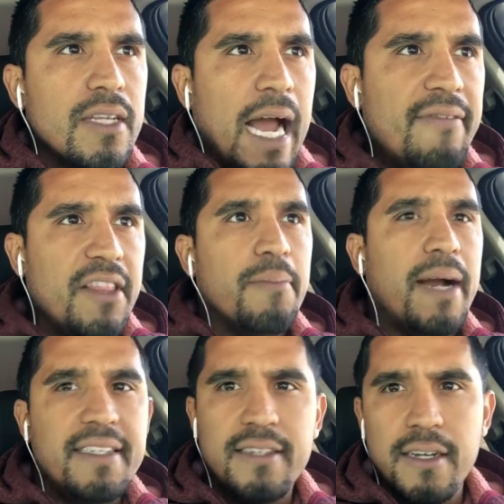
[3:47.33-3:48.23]
the
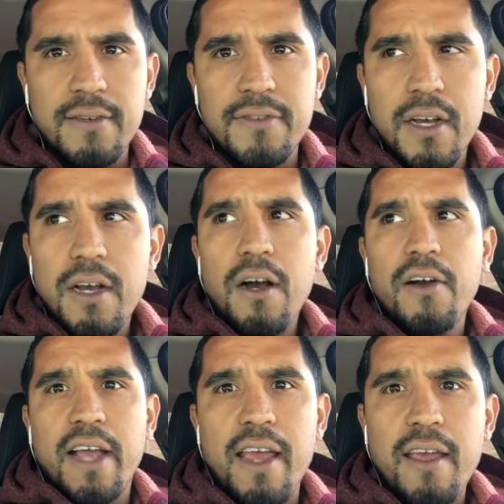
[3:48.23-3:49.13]
mindset of,
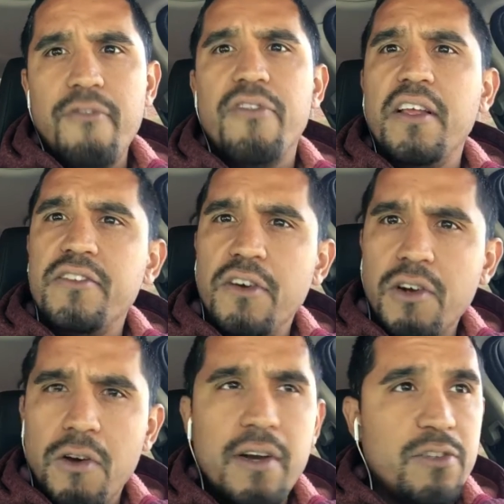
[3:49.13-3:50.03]
okay, if things don't
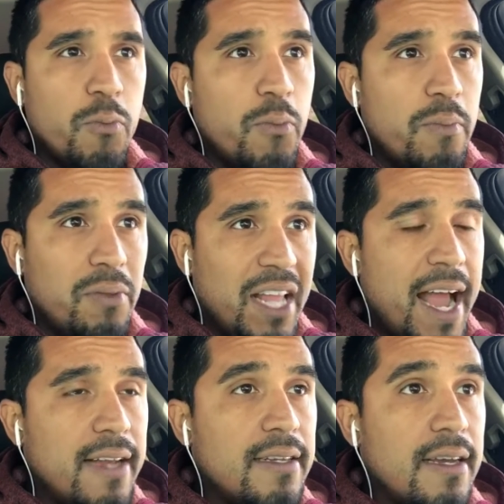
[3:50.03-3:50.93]
go as
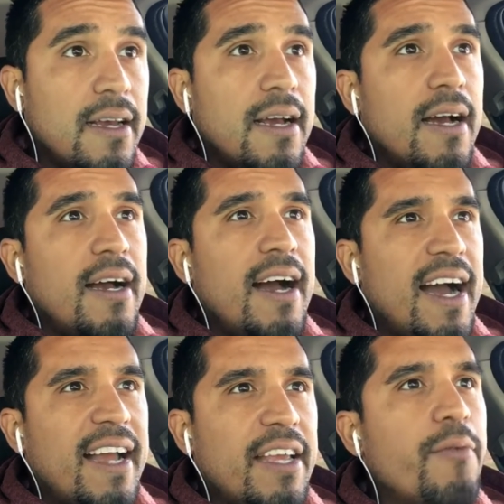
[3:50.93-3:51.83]
planned,
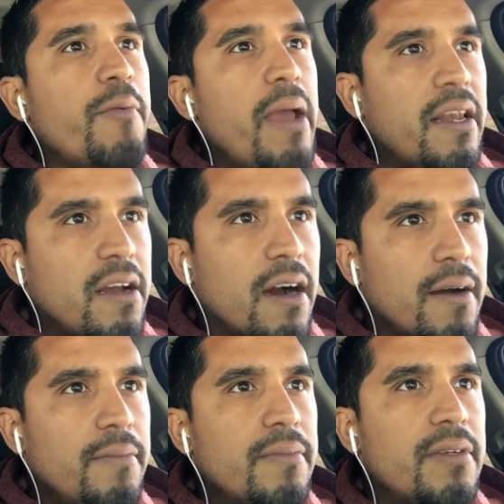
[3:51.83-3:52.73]
I can remain
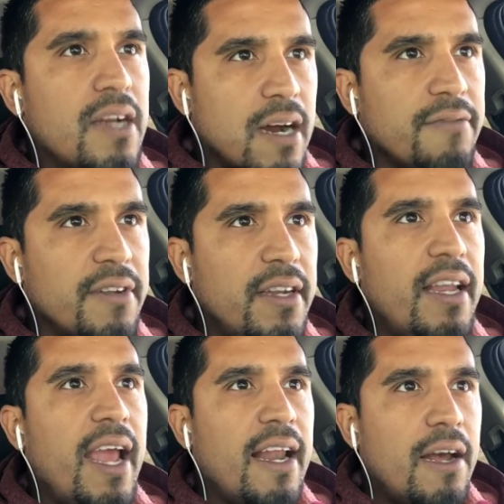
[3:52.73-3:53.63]
calm, confident,
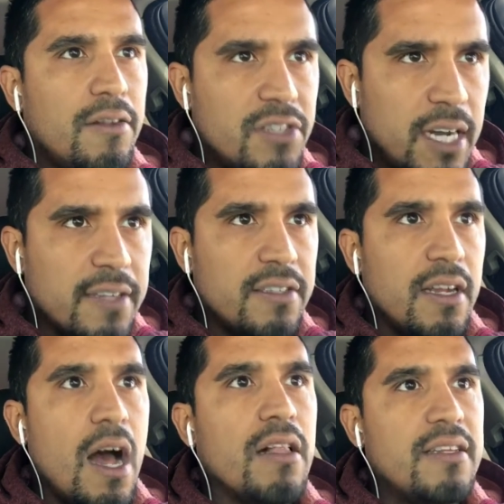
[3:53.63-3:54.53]
and I'll adjust,
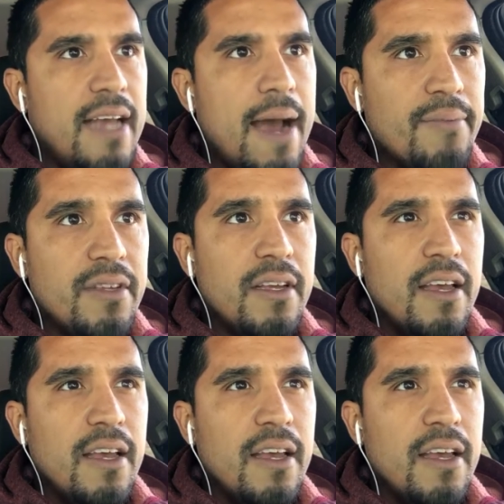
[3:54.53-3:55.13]
I'll adapt.